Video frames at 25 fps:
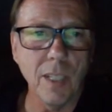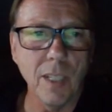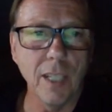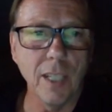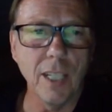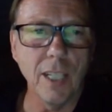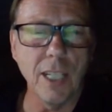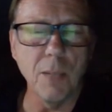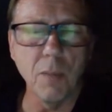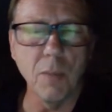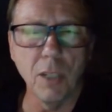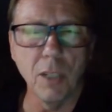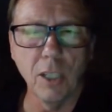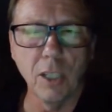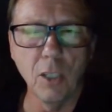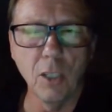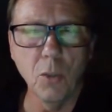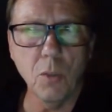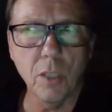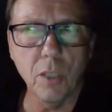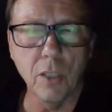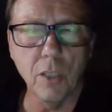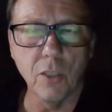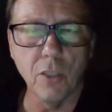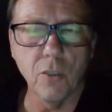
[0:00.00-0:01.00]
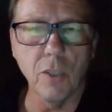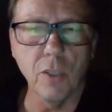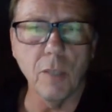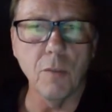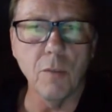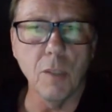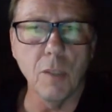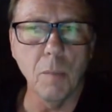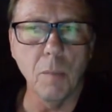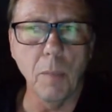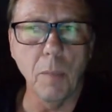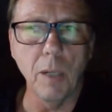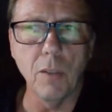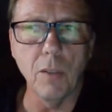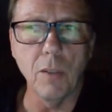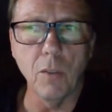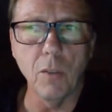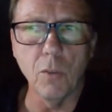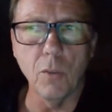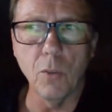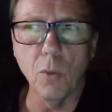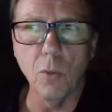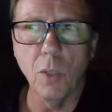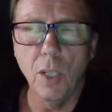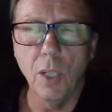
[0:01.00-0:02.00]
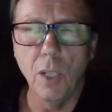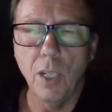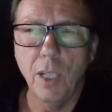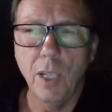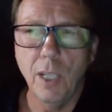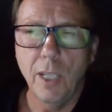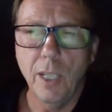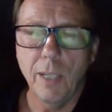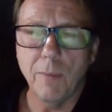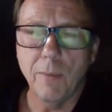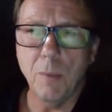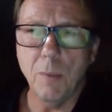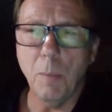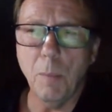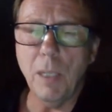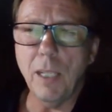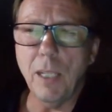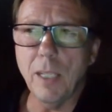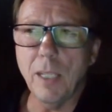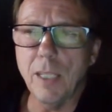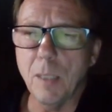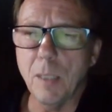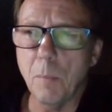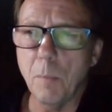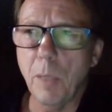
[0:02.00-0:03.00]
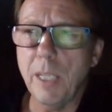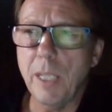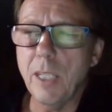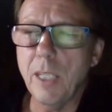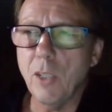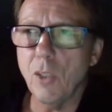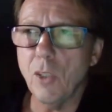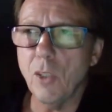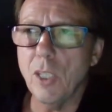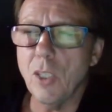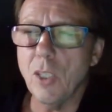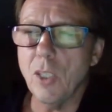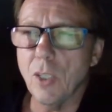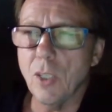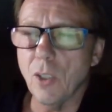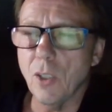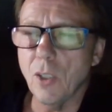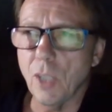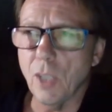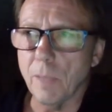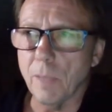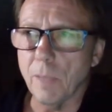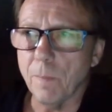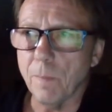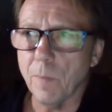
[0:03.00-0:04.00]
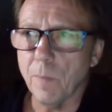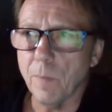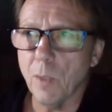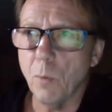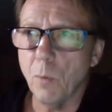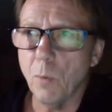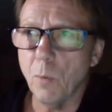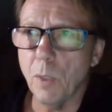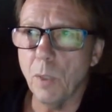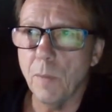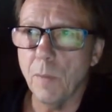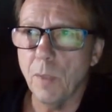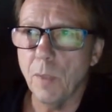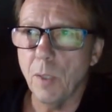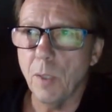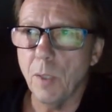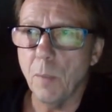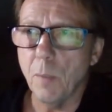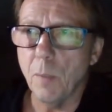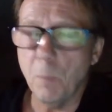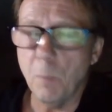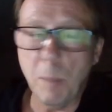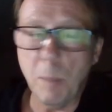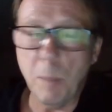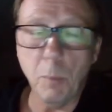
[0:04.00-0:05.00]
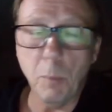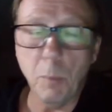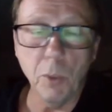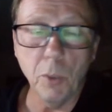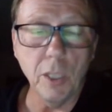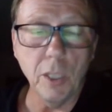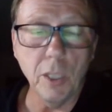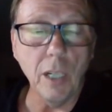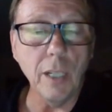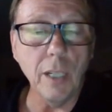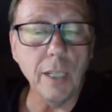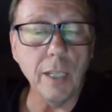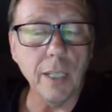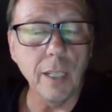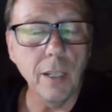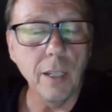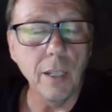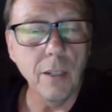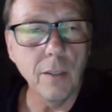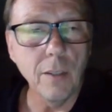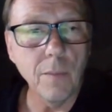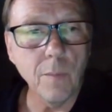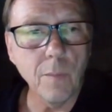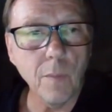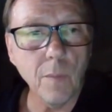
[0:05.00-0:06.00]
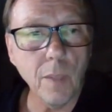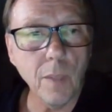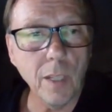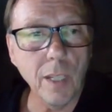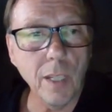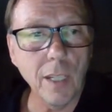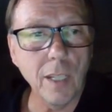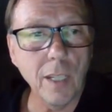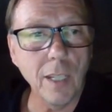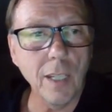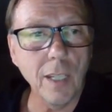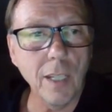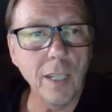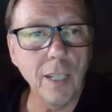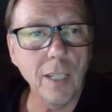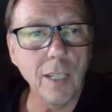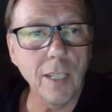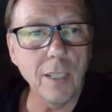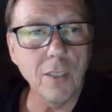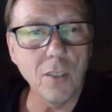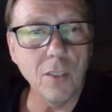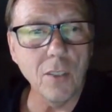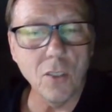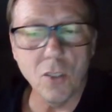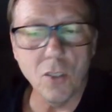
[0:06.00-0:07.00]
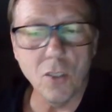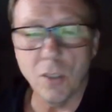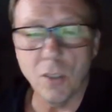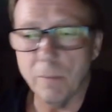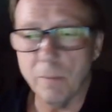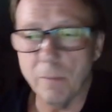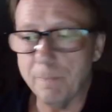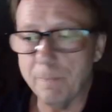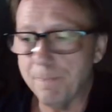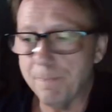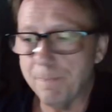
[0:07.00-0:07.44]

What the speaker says: And you were looking round about. And although it's a bit like the bike racing thing, where people die, it's